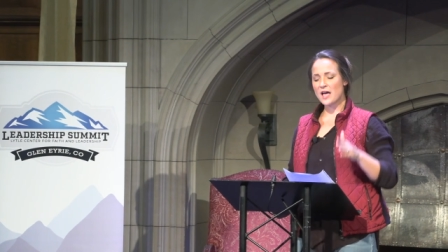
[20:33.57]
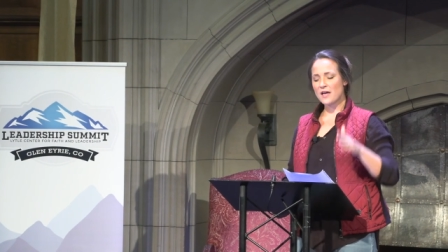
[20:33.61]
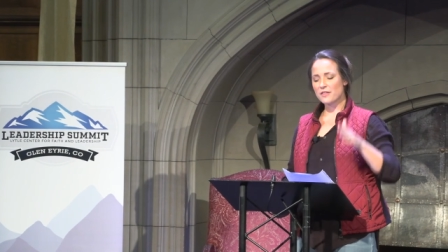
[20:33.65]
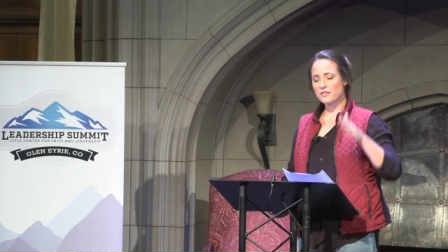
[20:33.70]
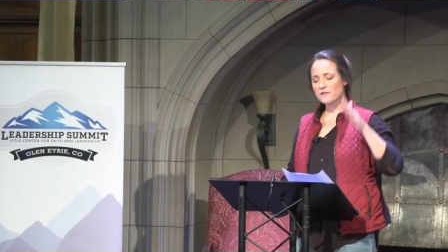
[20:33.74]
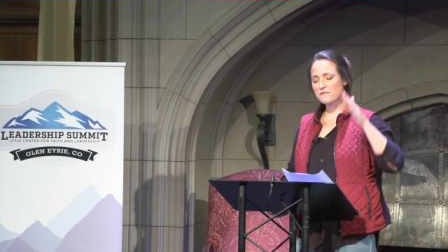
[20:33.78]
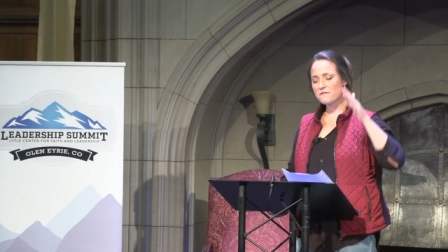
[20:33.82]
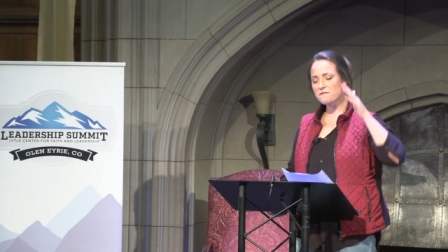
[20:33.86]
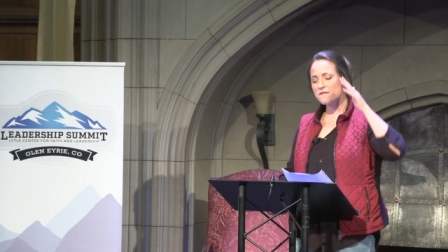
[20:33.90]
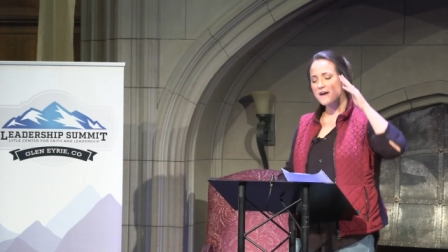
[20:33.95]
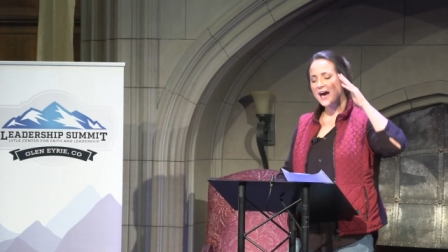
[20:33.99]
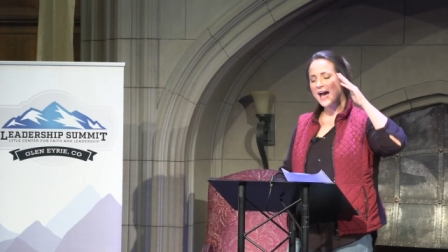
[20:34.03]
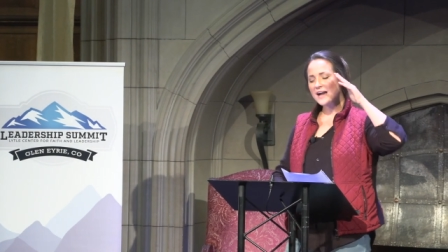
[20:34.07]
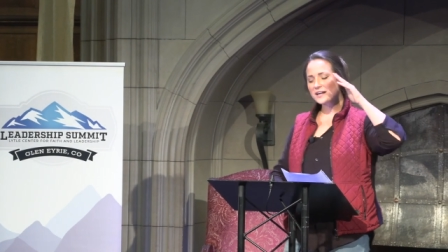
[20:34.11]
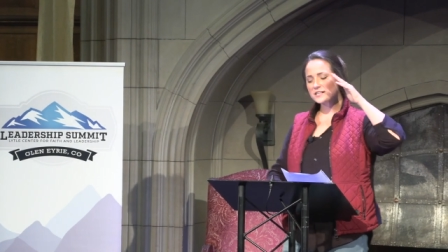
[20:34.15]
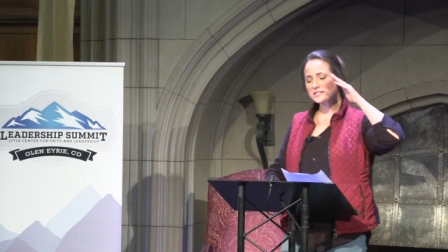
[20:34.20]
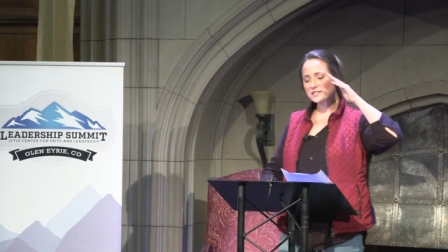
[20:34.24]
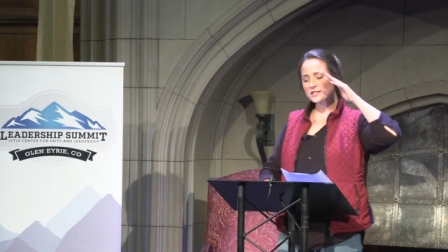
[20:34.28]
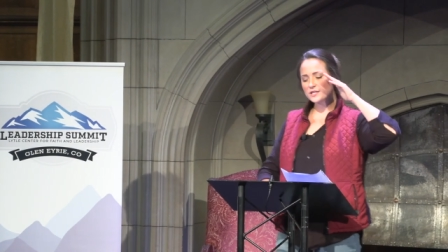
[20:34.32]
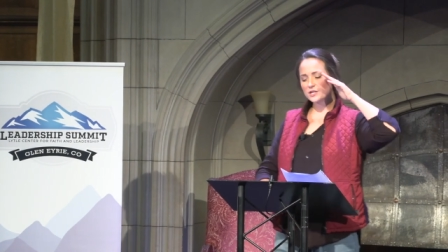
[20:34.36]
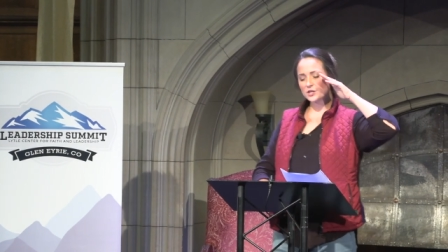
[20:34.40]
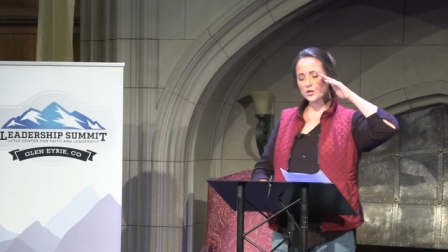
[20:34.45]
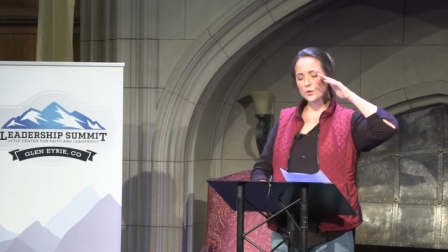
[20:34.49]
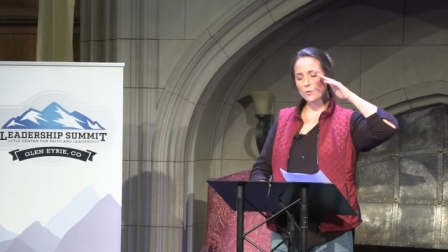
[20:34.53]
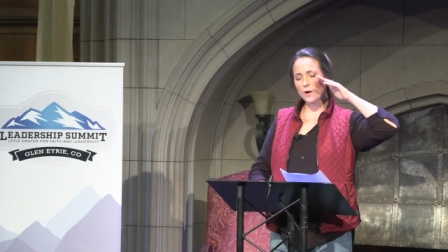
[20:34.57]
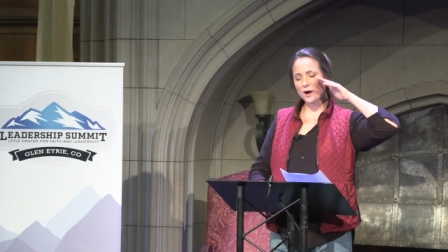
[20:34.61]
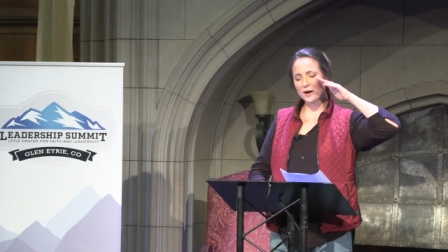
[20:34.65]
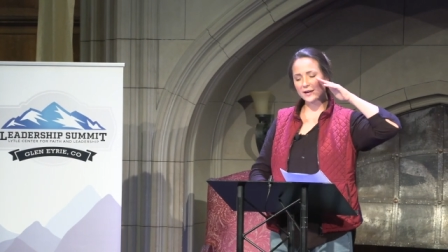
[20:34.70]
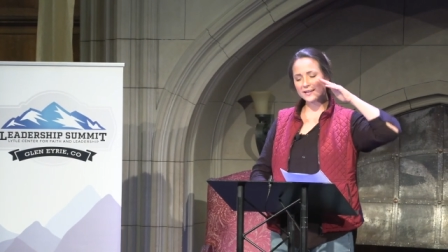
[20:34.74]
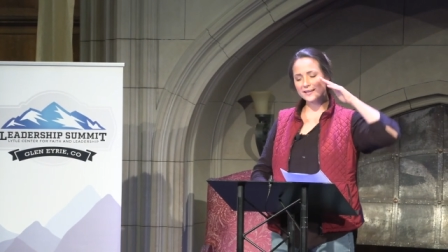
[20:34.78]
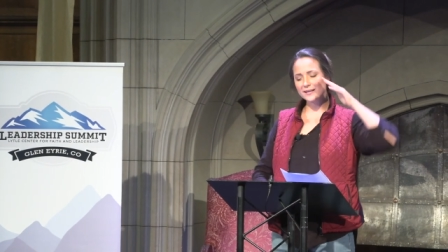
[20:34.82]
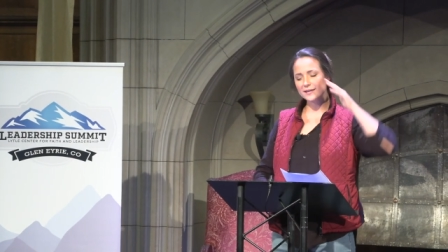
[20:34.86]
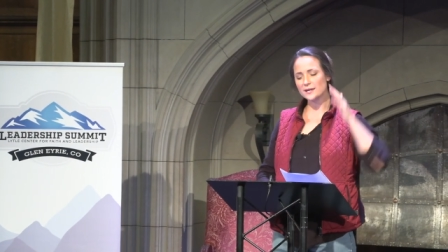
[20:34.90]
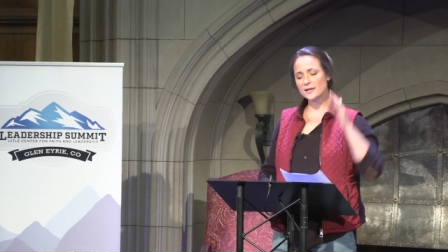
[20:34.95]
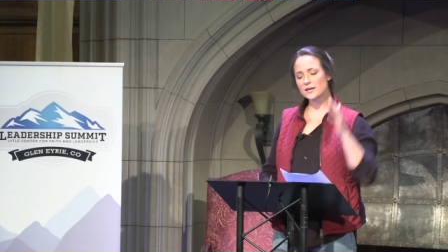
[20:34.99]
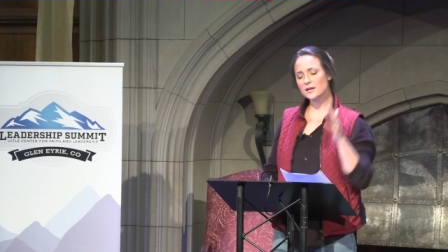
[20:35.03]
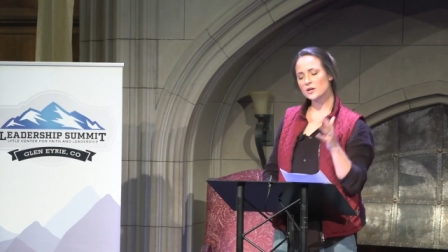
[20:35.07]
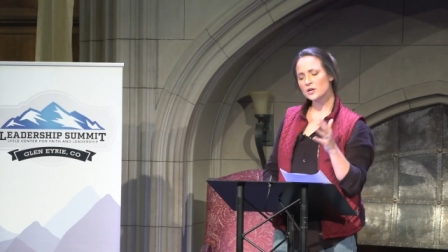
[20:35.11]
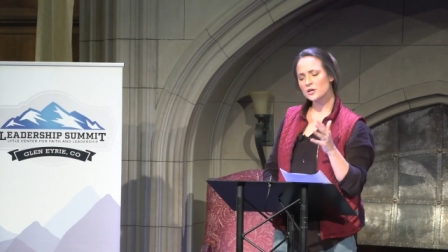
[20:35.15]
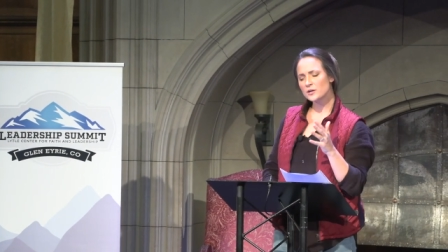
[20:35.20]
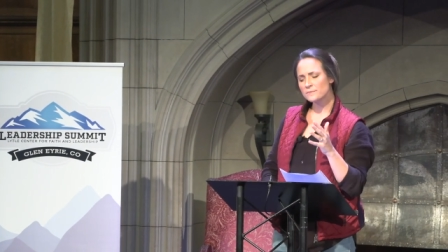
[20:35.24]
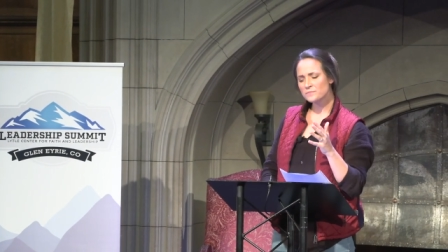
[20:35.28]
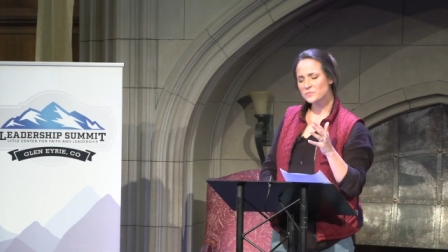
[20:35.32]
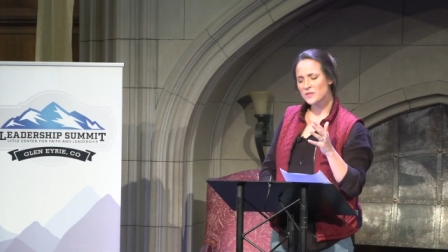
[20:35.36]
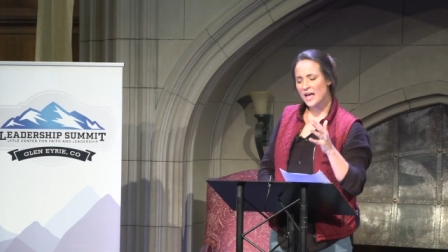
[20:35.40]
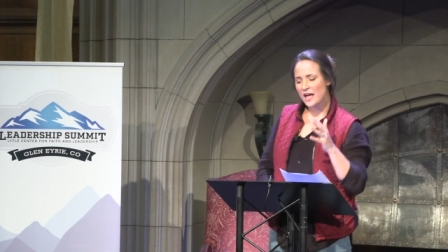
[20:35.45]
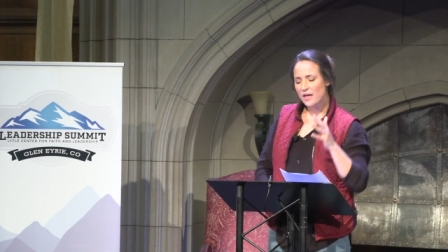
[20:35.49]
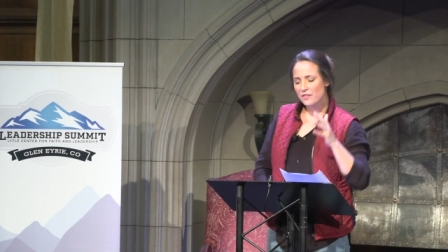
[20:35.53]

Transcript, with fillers: The fact that you are here,